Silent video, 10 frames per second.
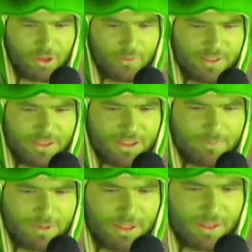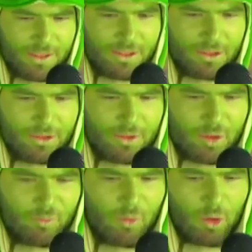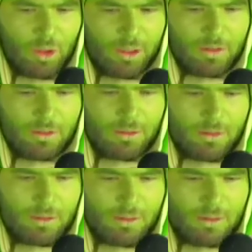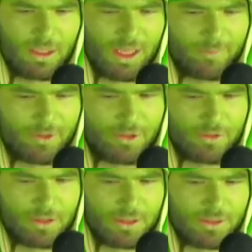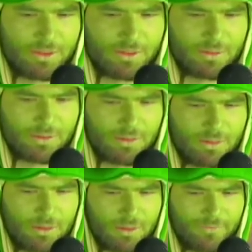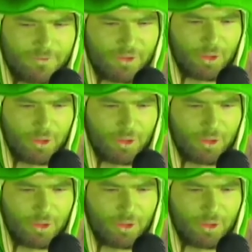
always going to be more opportunities for